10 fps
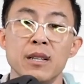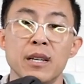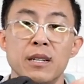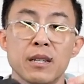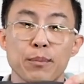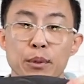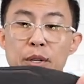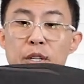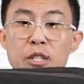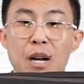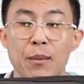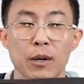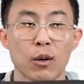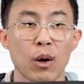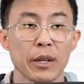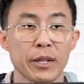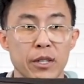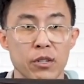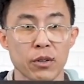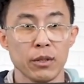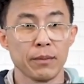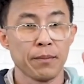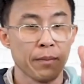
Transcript: They did a pretty good job on quality control.